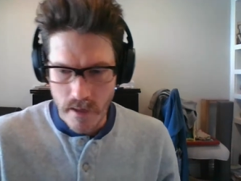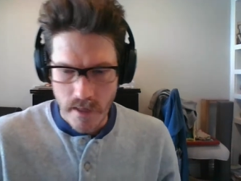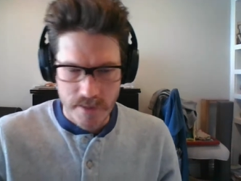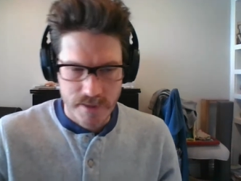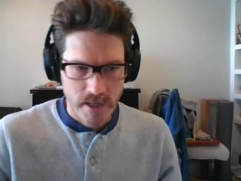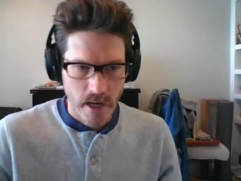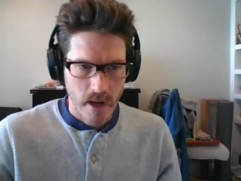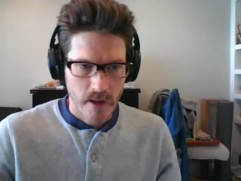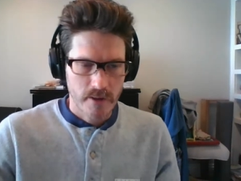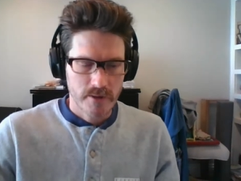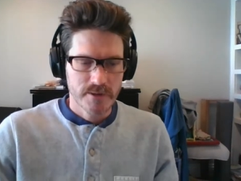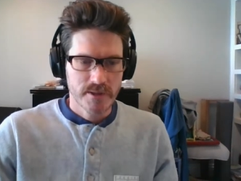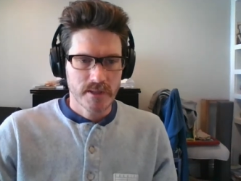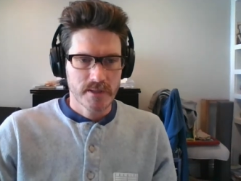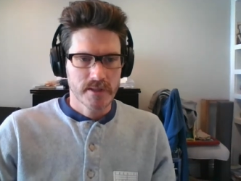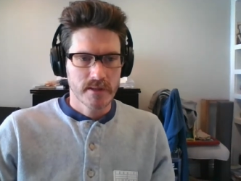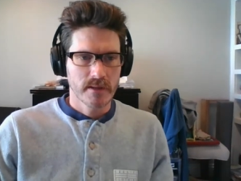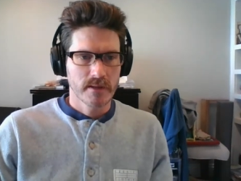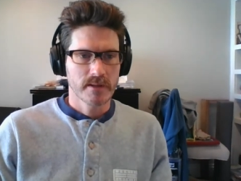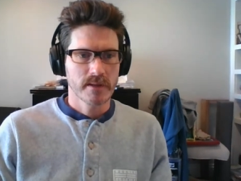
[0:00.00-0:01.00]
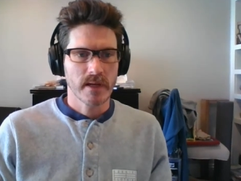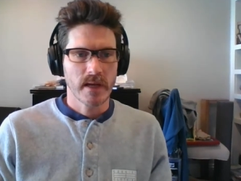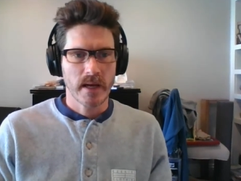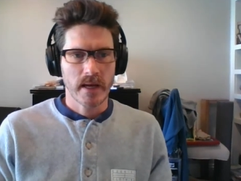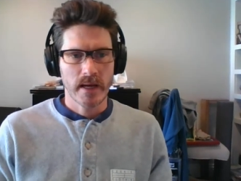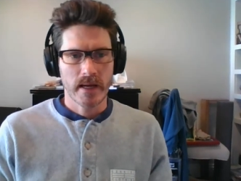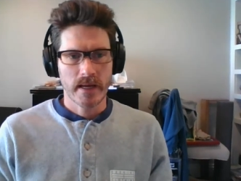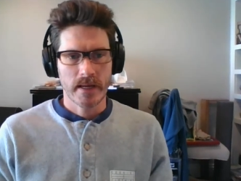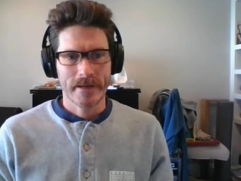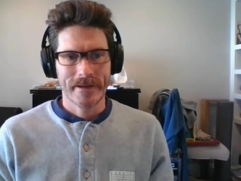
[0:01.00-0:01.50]
Hey scholars, this is
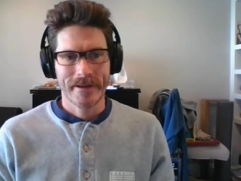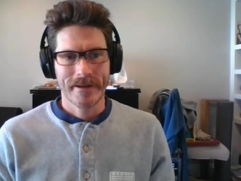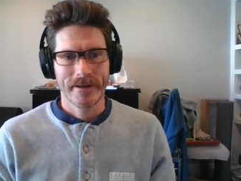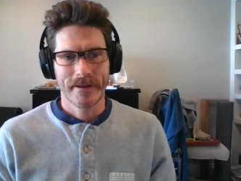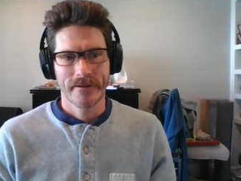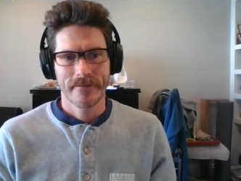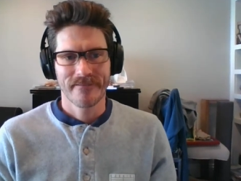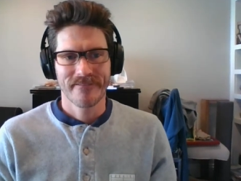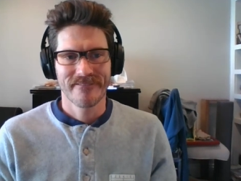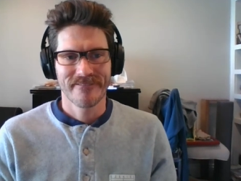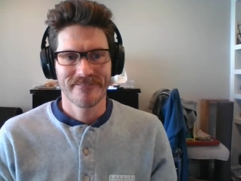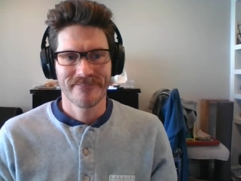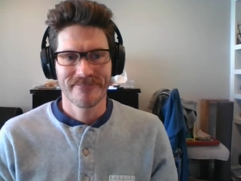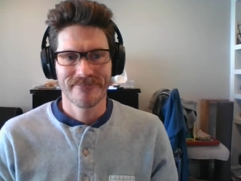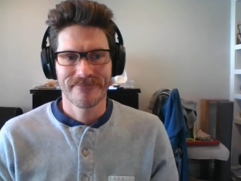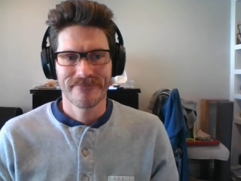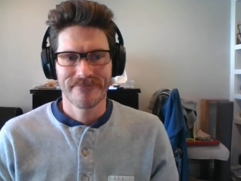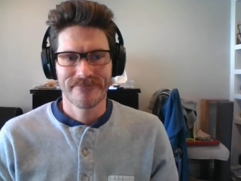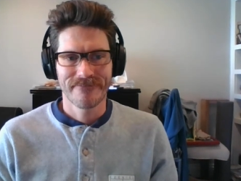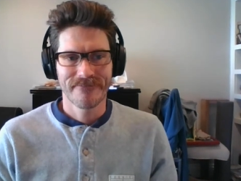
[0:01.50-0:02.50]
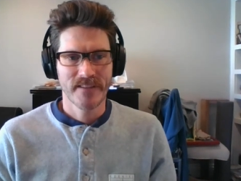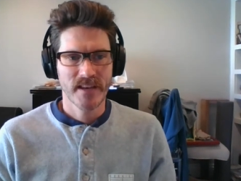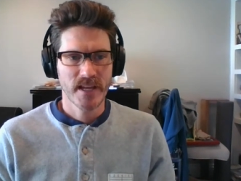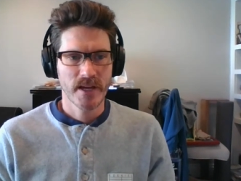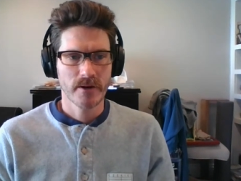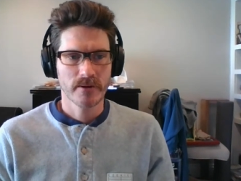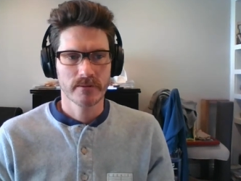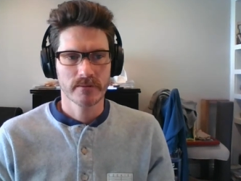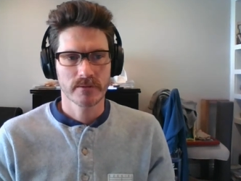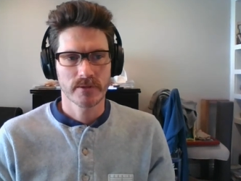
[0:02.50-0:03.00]
a
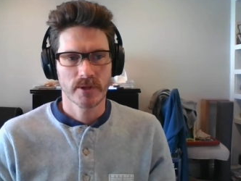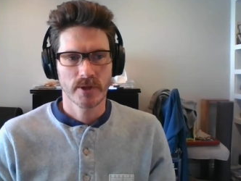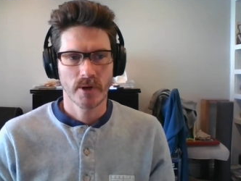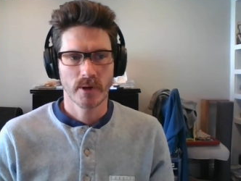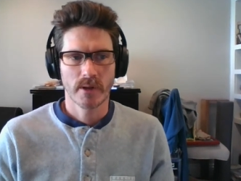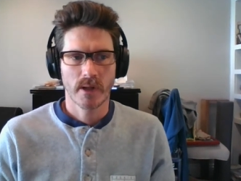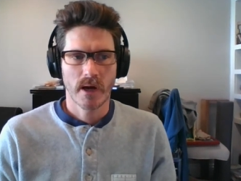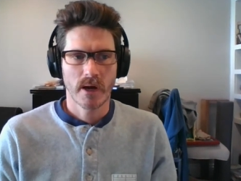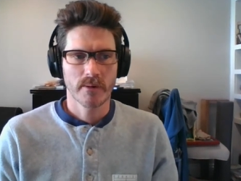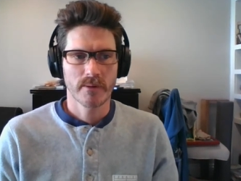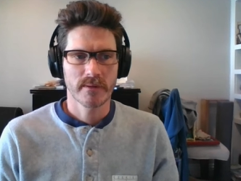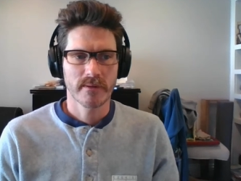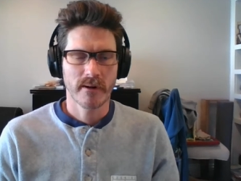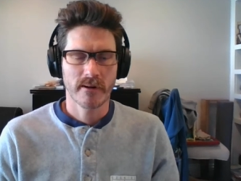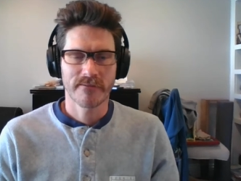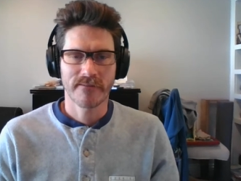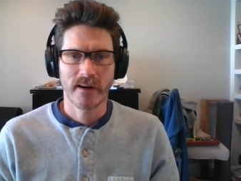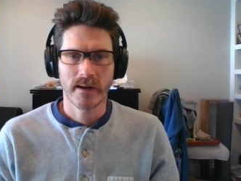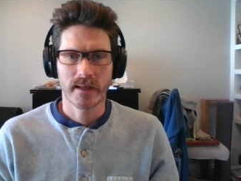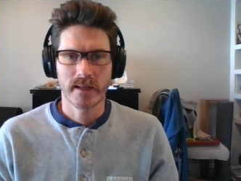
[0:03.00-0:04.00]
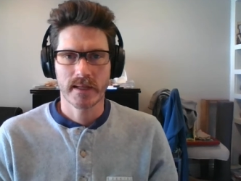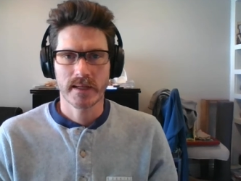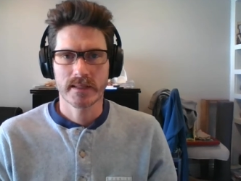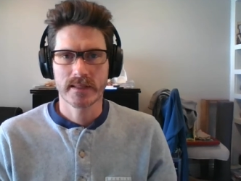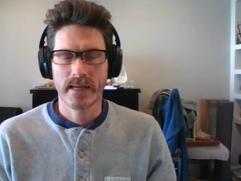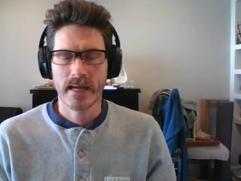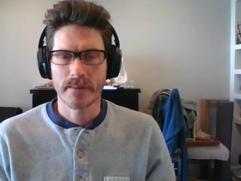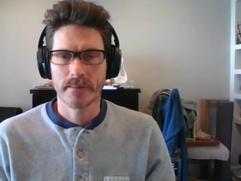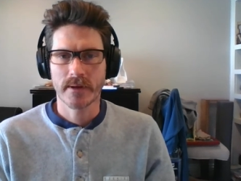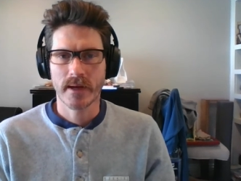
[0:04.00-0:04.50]
video to go along with our final
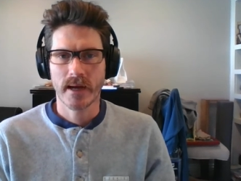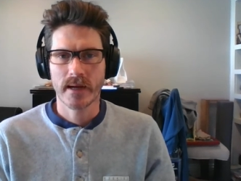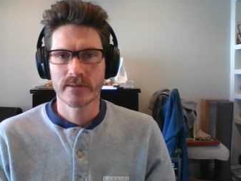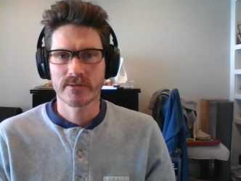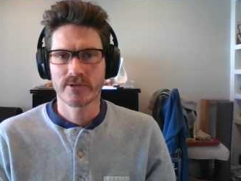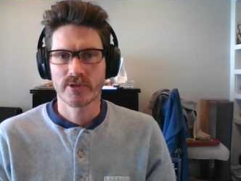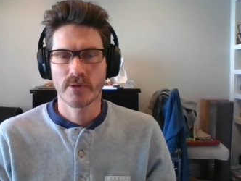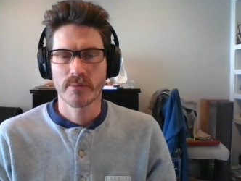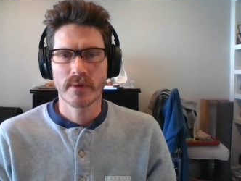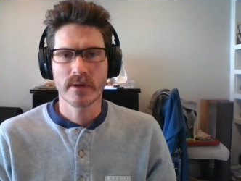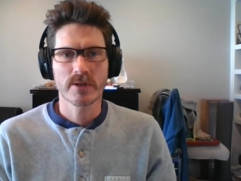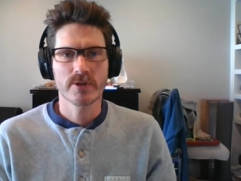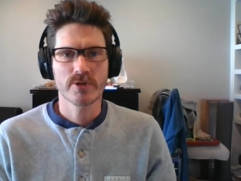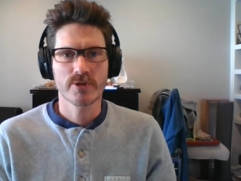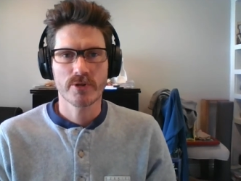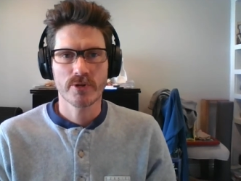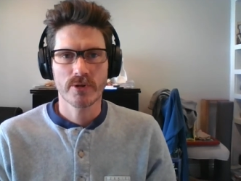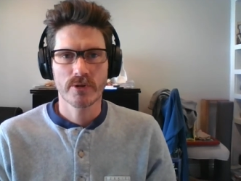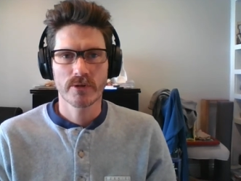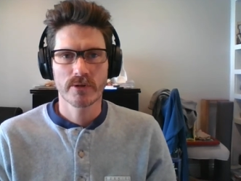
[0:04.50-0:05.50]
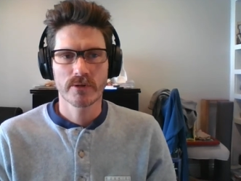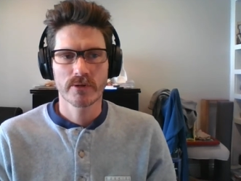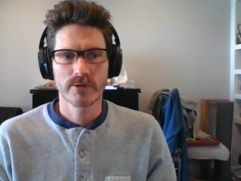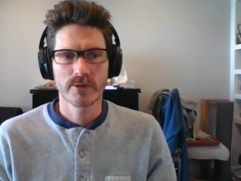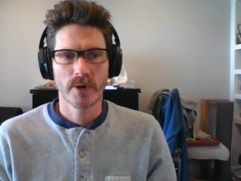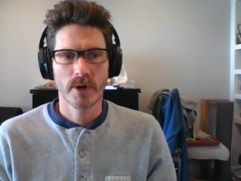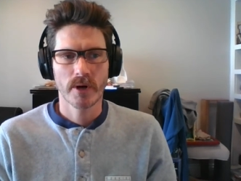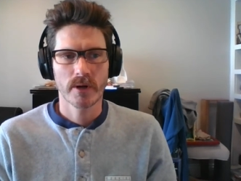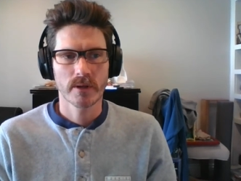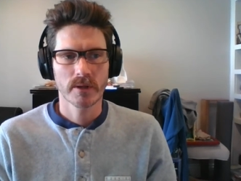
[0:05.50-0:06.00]
exam guide, so make sure
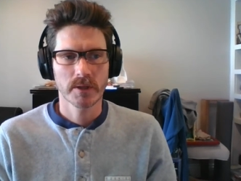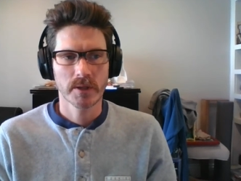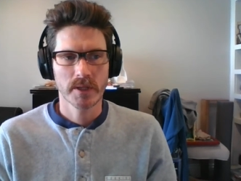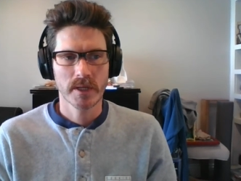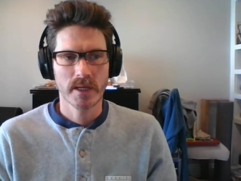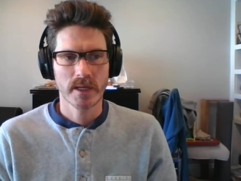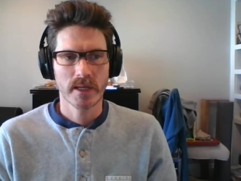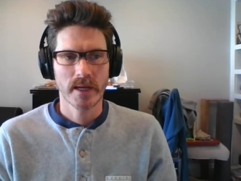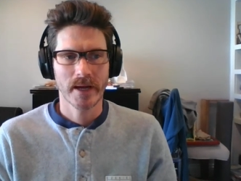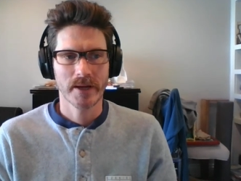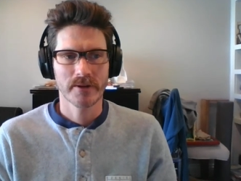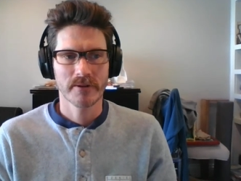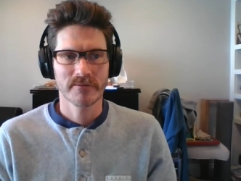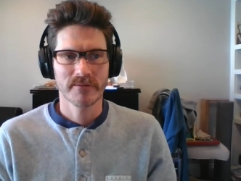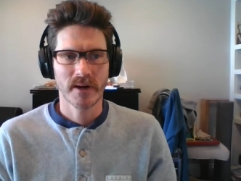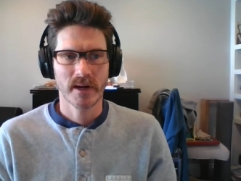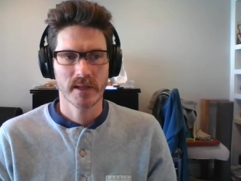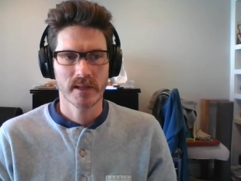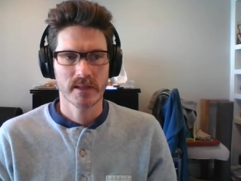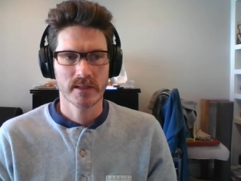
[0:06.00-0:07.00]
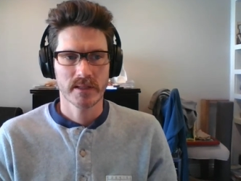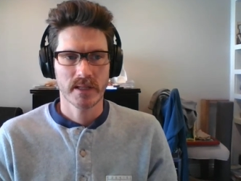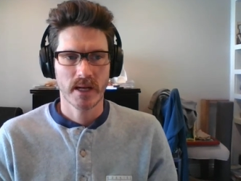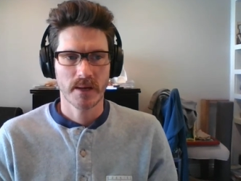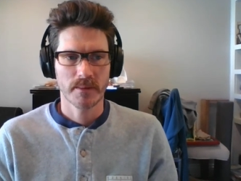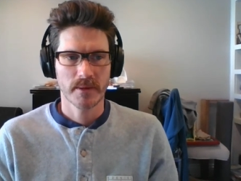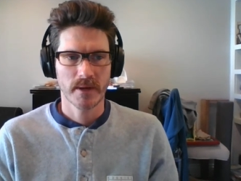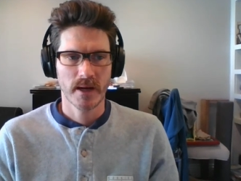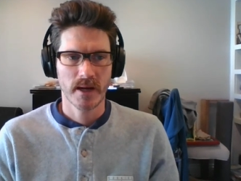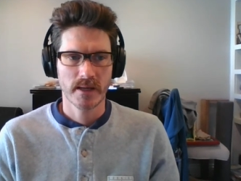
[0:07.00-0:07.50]
you are looking at your final
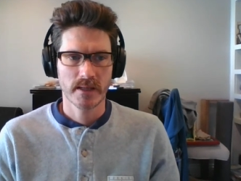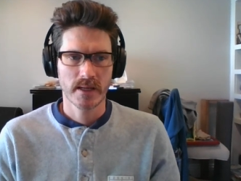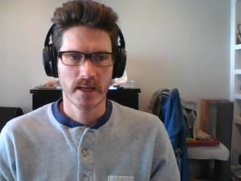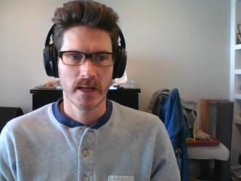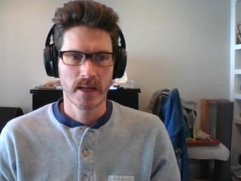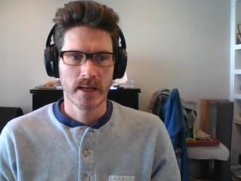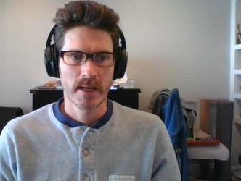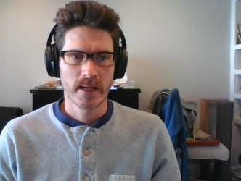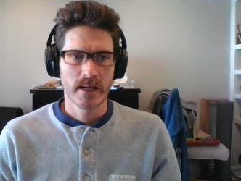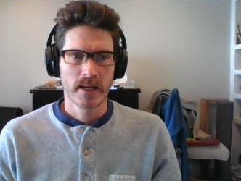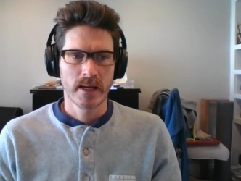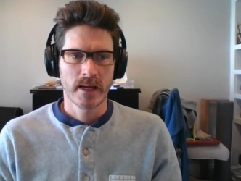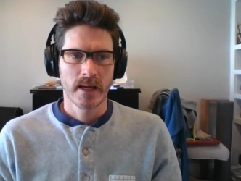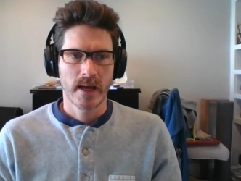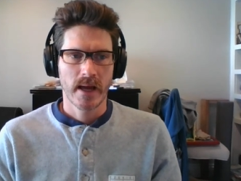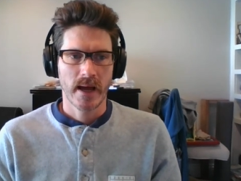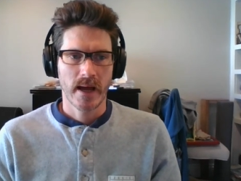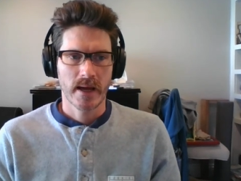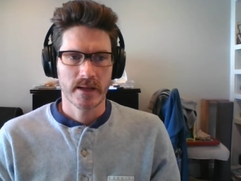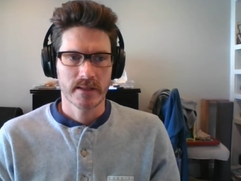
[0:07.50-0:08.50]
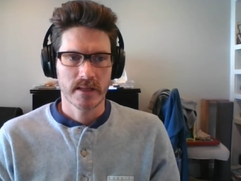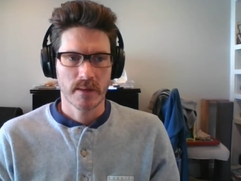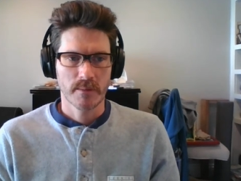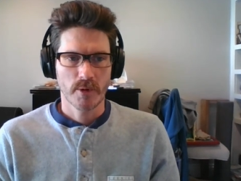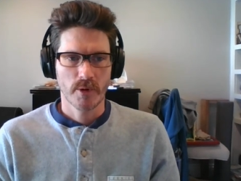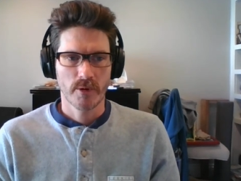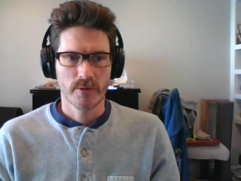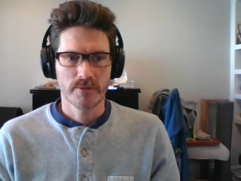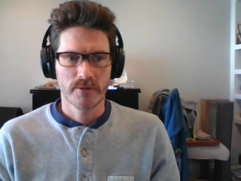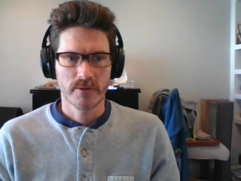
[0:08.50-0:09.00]
exam guide as I'm
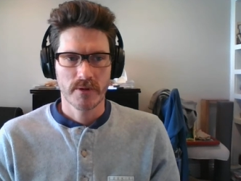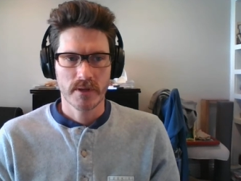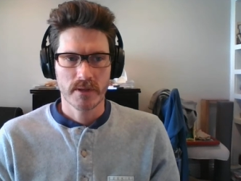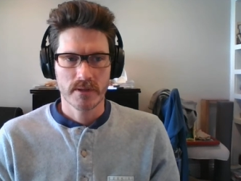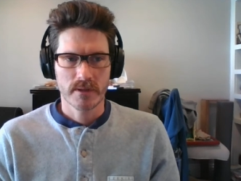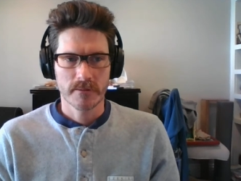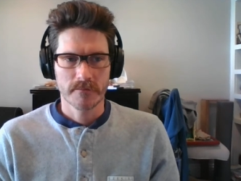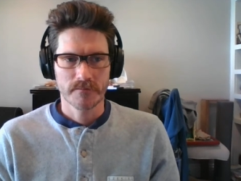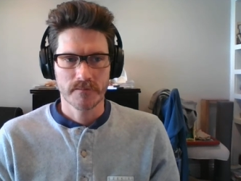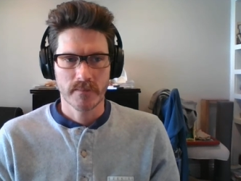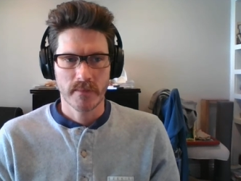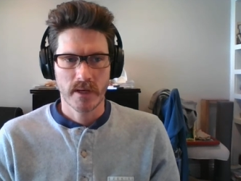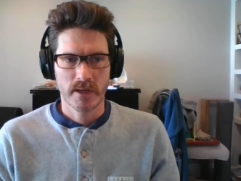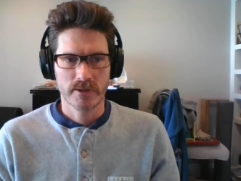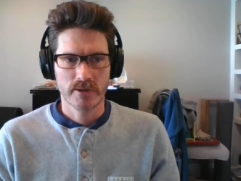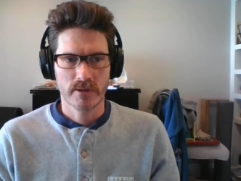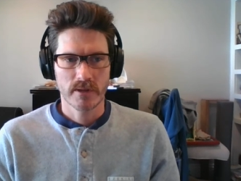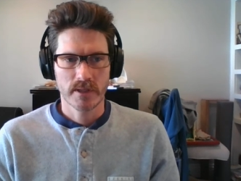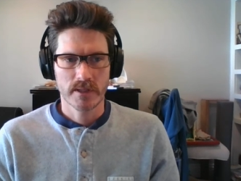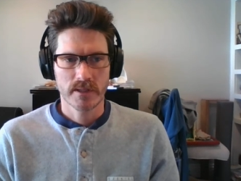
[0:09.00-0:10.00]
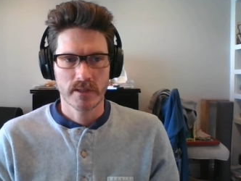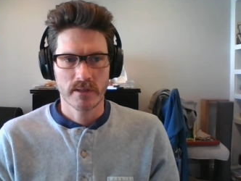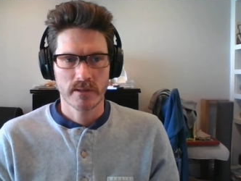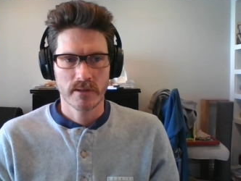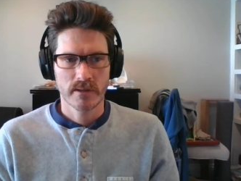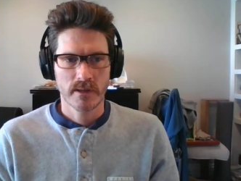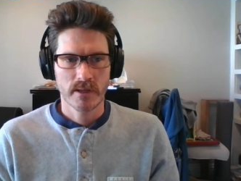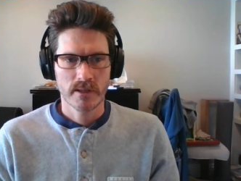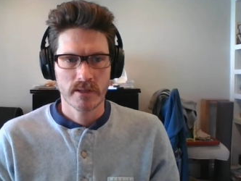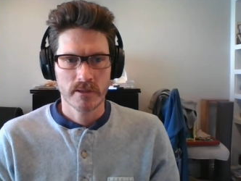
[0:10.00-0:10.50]
going through this, as you're listening
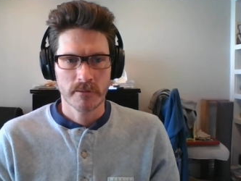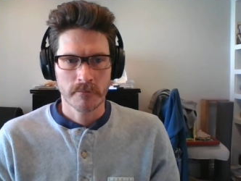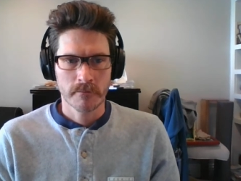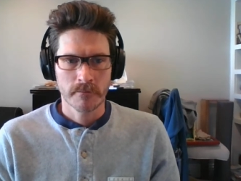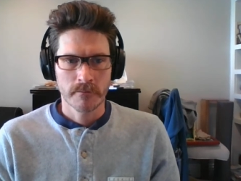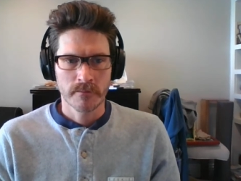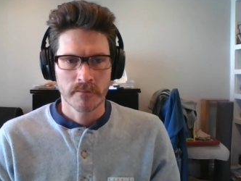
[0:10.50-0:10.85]
to this.